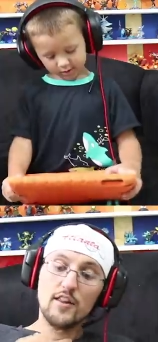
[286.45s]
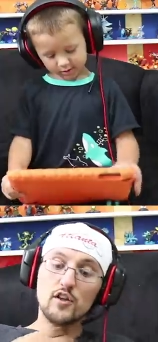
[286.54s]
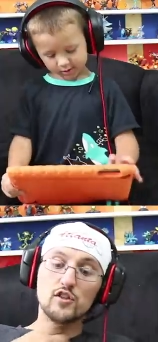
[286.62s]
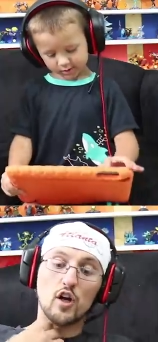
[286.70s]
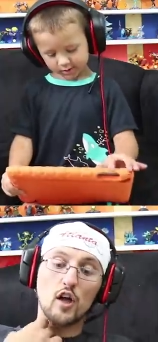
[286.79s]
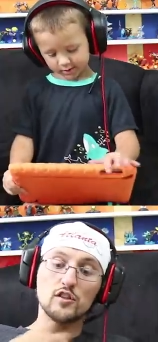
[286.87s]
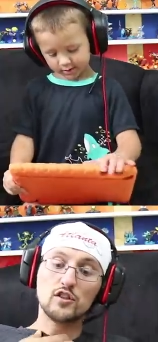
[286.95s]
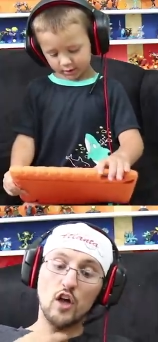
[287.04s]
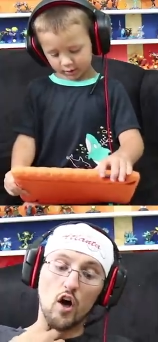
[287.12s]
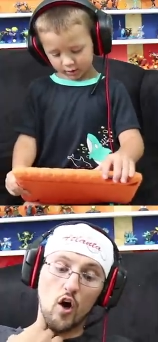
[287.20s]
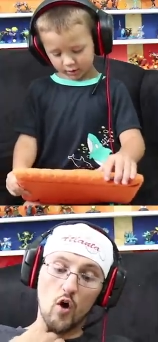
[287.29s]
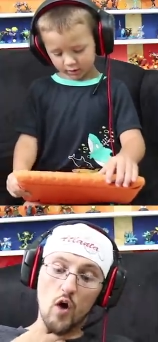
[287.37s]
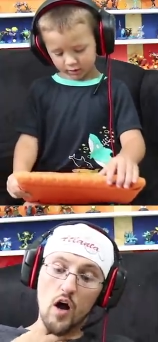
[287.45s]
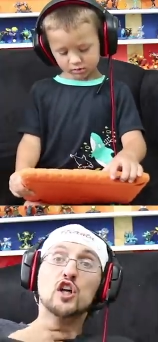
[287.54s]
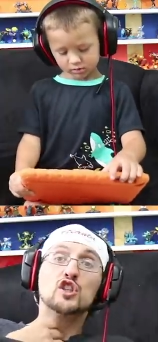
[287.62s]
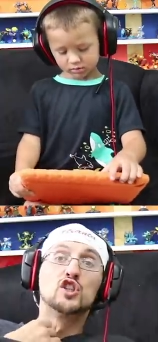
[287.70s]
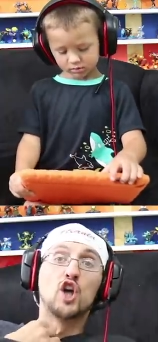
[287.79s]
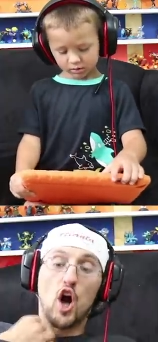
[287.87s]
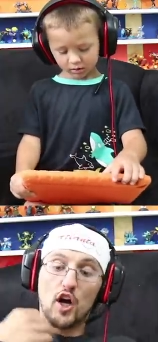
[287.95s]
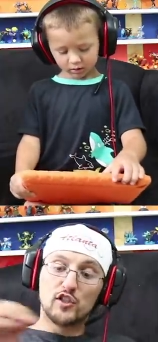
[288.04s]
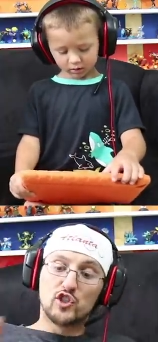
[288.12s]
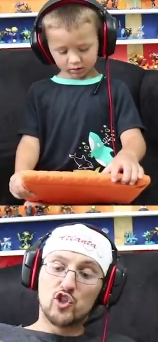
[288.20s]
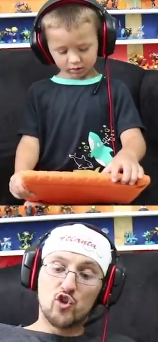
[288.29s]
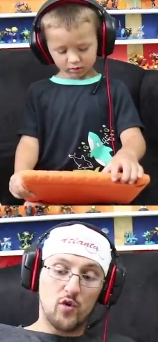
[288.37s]
Speaker 1: There's also
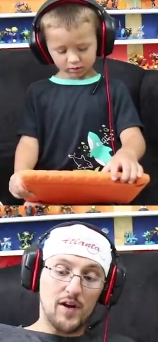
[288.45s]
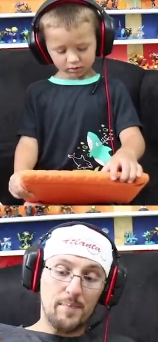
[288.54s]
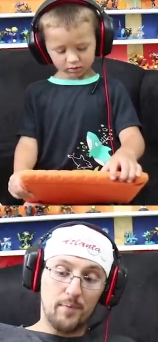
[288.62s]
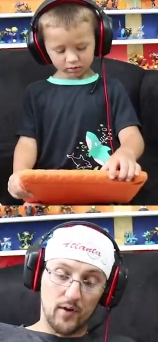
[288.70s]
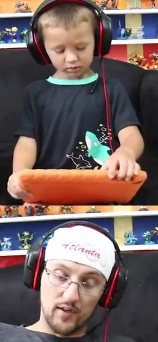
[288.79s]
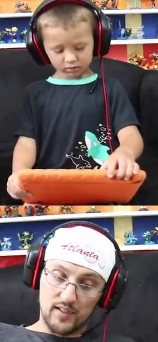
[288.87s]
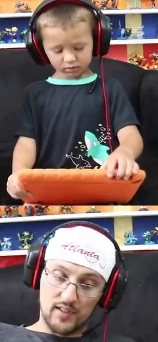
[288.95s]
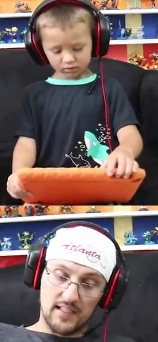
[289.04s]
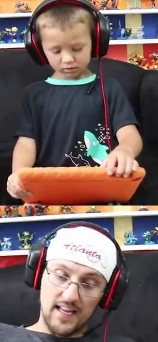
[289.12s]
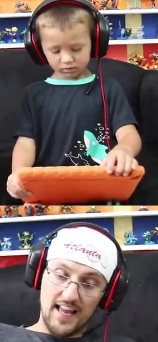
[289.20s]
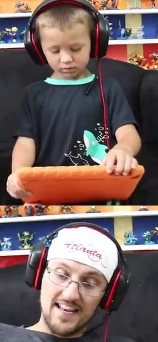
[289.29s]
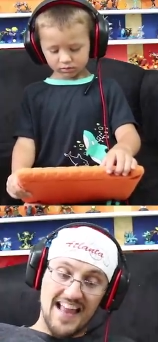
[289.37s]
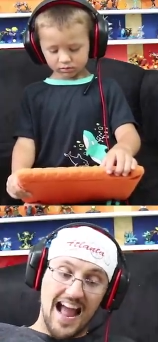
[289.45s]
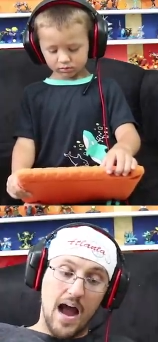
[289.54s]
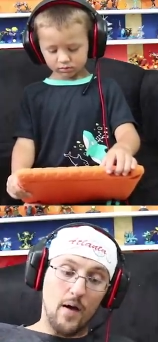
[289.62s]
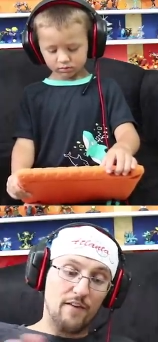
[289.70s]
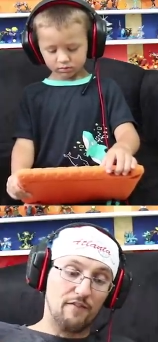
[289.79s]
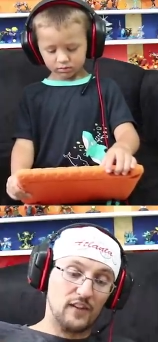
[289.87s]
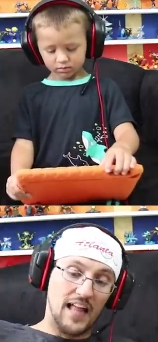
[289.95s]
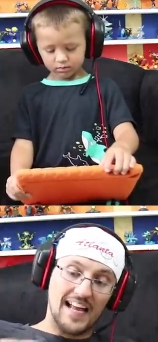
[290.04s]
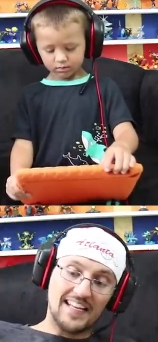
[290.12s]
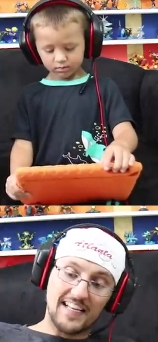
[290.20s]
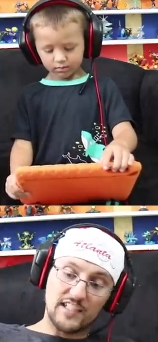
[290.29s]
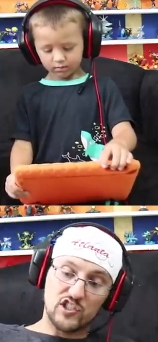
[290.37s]
charged creepers. Now if
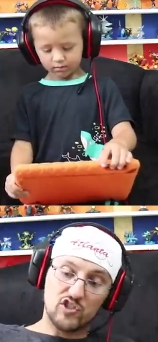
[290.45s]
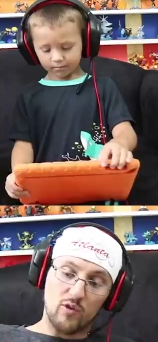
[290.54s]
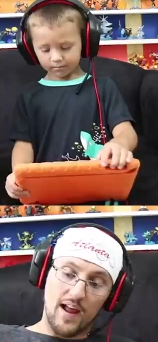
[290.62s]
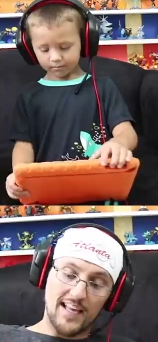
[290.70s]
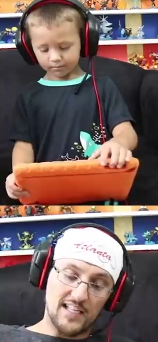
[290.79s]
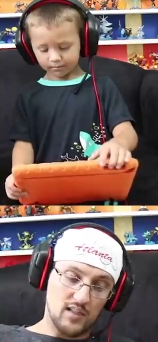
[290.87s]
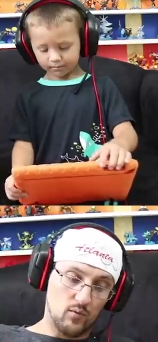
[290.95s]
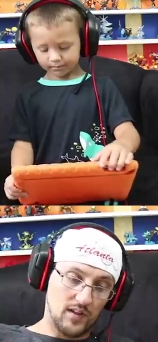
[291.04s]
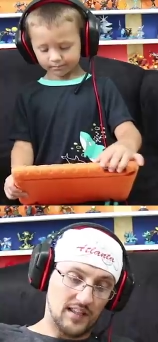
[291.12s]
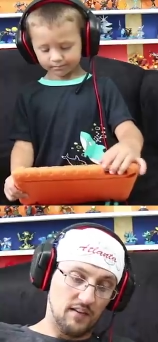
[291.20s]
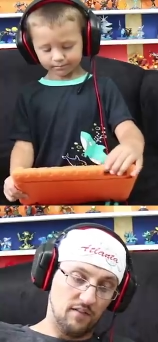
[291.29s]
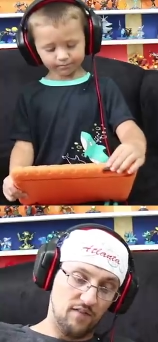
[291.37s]
lightning strikes within